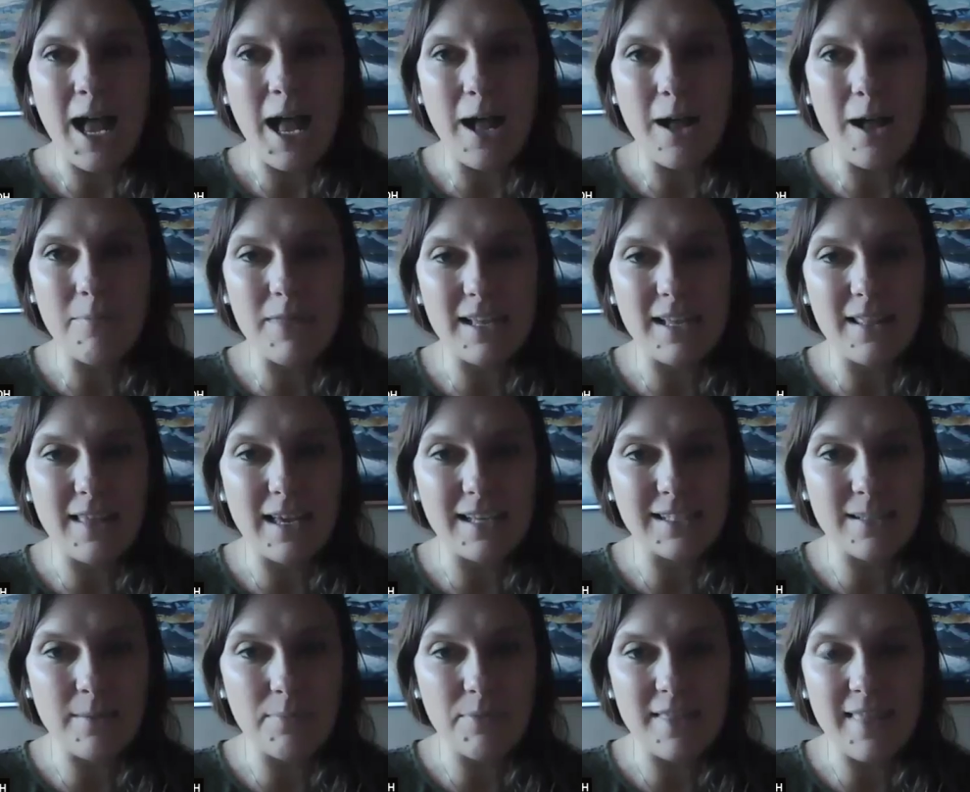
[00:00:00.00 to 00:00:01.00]

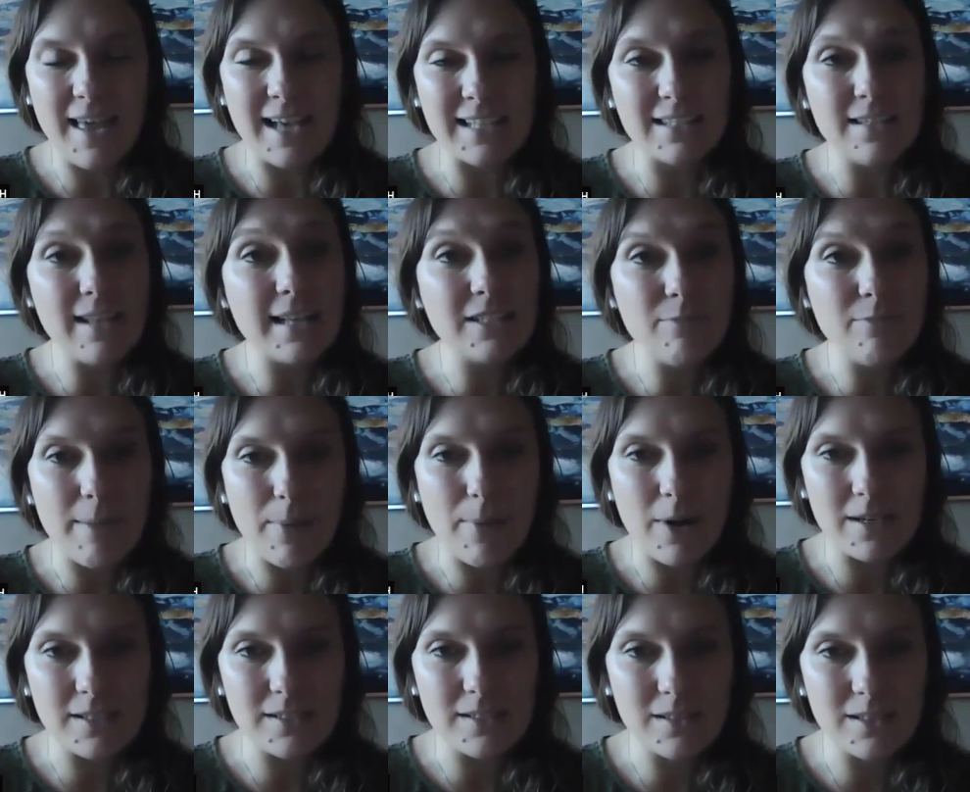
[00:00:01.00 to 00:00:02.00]
That's something that has lots of
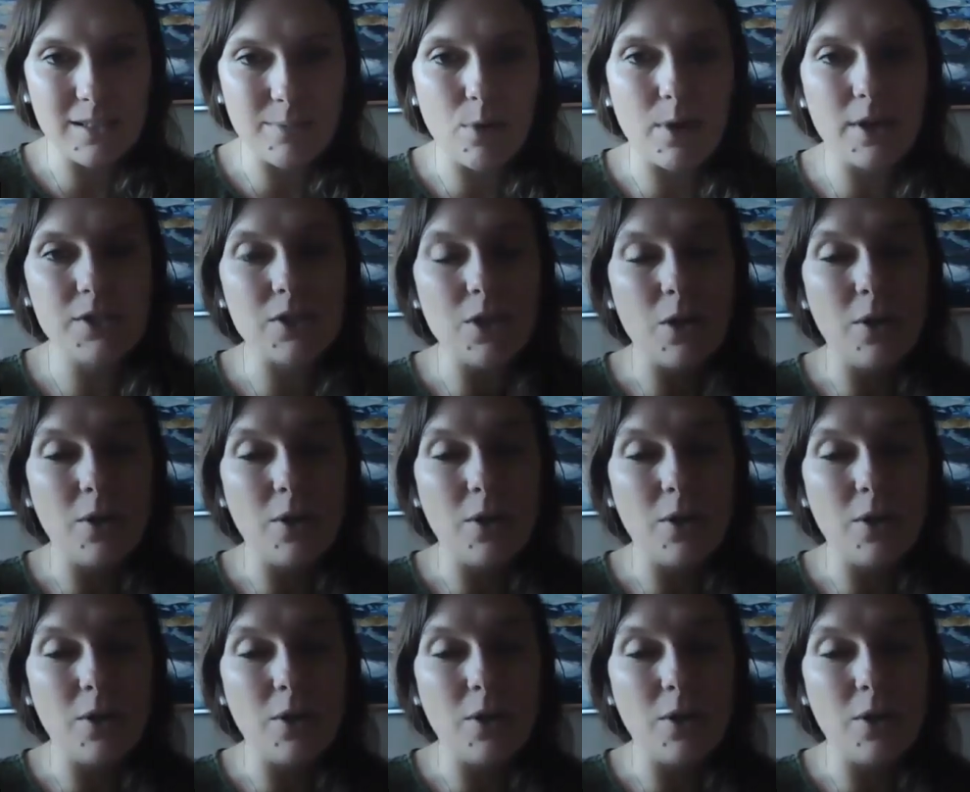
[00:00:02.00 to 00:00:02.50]
bipartisan support.